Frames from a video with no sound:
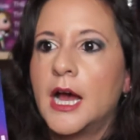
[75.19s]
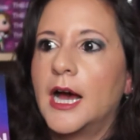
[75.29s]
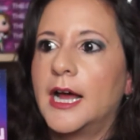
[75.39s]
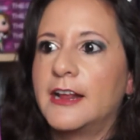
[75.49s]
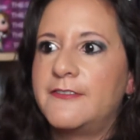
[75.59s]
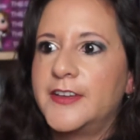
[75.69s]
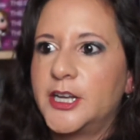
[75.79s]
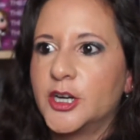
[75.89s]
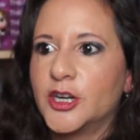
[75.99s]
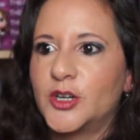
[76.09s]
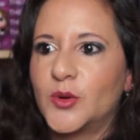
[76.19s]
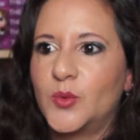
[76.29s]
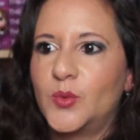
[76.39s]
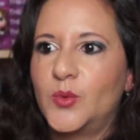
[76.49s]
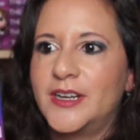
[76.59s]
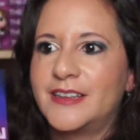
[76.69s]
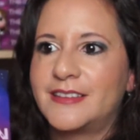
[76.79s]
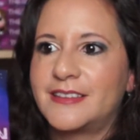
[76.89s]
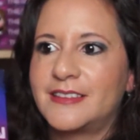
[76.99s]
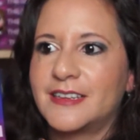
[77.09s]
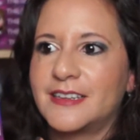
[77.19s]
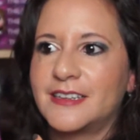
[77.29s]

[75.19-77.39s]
And I figured with